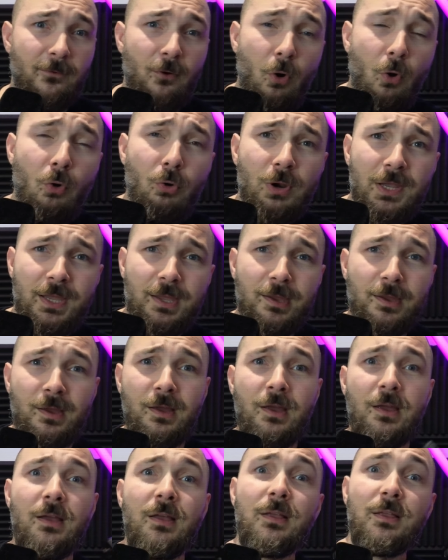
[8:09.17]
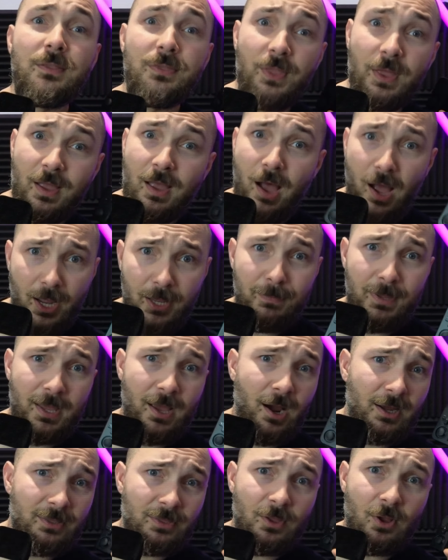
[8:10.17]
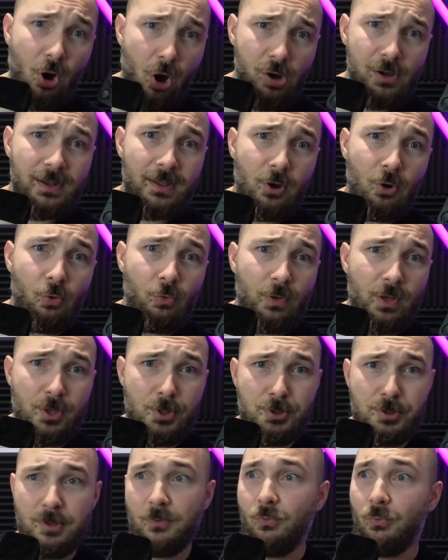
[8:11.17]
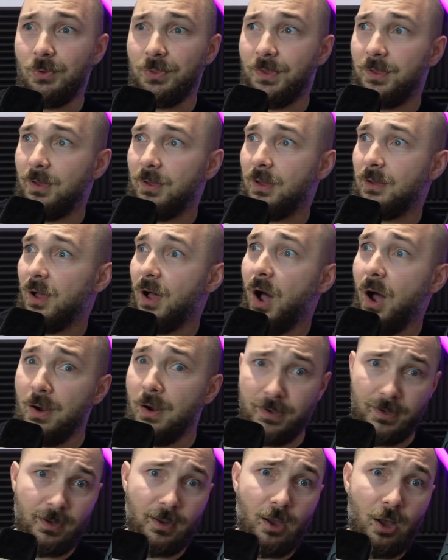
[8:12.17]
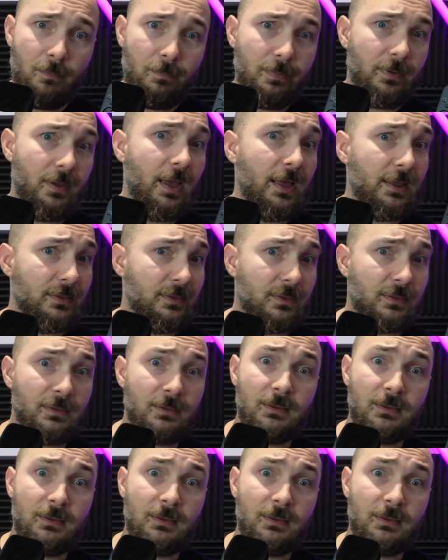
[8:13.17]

only the guy behind Garlic OS would hurry up and